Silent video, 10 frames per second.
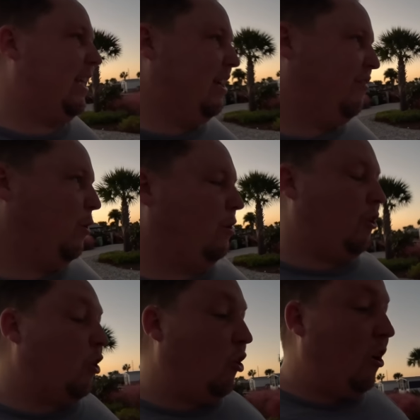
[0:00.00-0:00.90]
they give you are the
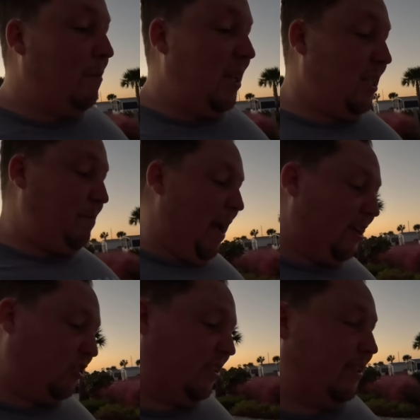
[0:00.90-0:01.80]
crummiest
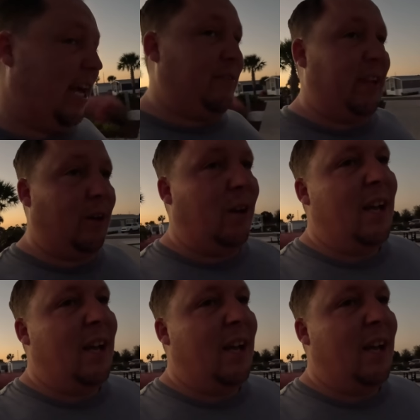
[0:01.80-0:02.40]
mattresses out there.